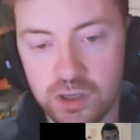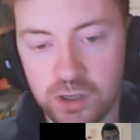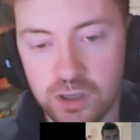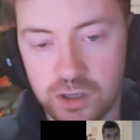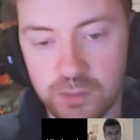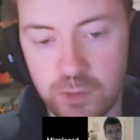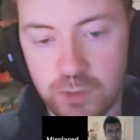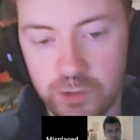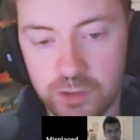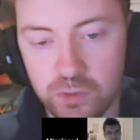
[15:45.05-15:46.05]

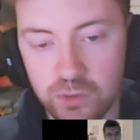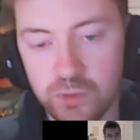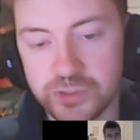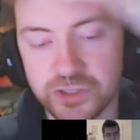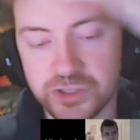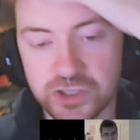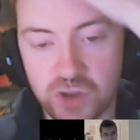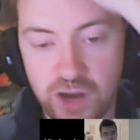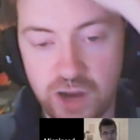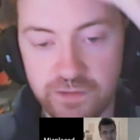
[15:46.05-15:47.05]
Mulligan rule, which is the
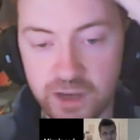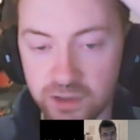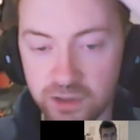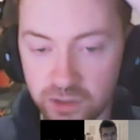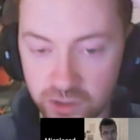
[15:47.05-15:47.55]
Scry effect.